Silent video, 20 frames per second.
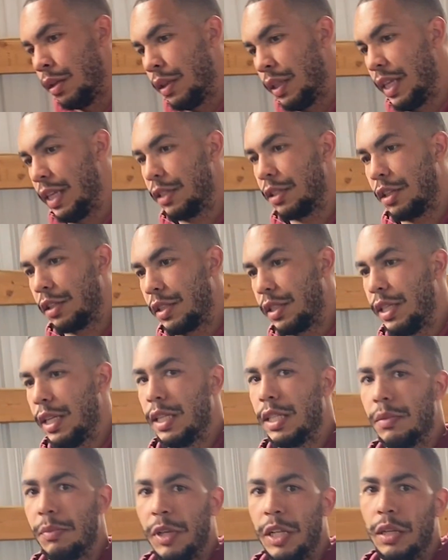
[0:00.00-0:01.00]
These are
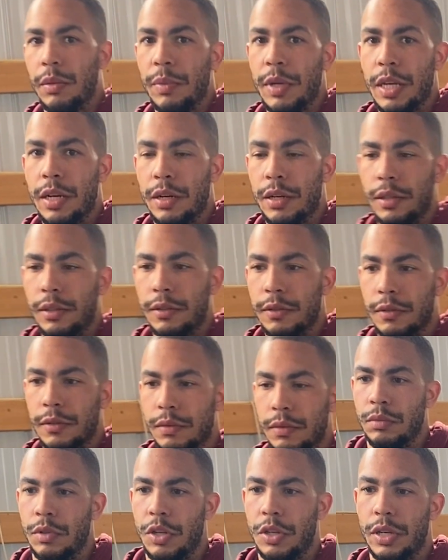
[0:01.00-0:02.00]
6mm.
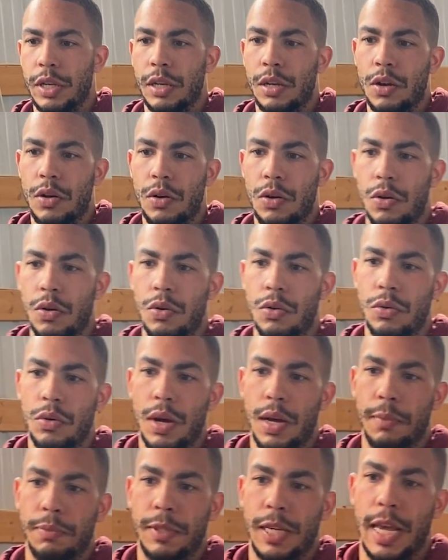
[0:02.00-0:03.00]
You can go
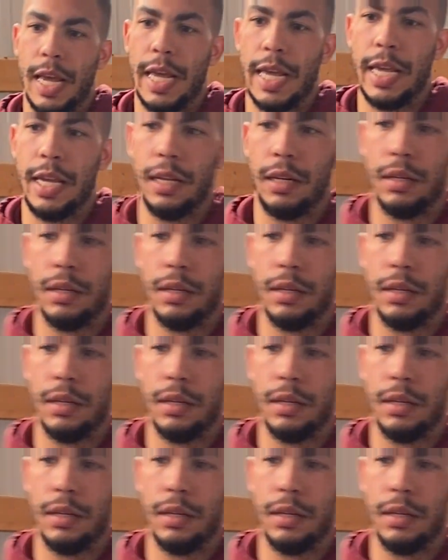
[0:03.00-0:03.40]
up to 8,